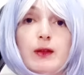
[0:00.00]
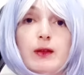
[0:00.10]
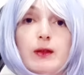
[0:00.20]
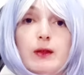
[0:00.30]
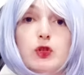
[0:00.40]

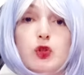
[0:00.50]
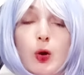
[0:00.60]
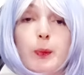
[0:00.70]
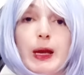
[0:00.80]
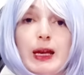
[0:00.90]

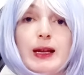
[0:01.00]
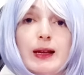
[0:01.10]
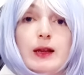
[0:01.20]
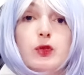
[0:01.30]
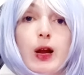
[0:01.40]
Stop being
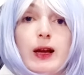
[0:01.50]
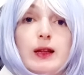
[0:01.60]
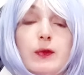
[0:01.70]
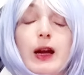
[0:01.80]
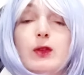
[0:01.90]

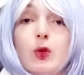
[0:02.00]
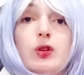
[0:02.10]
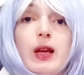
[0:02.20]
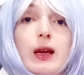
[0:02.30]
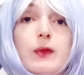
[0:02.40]
unattractive. I don't
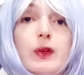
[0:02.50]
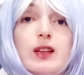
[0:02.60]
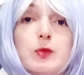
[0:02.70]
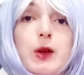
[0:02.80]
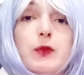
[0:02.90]
care if it
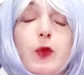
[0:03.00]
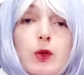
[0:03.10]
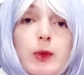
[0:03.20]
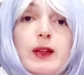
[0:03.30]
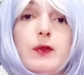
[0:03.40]
is
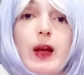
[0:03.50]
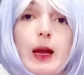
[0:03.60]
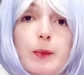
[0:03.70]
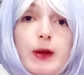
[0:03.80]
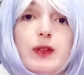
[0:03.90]
performative
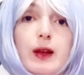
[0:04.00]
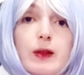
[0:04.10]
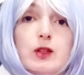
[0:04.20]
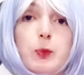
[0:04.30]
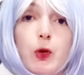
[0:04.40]
empathy at
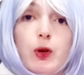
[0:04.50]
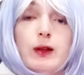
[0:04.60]
this point.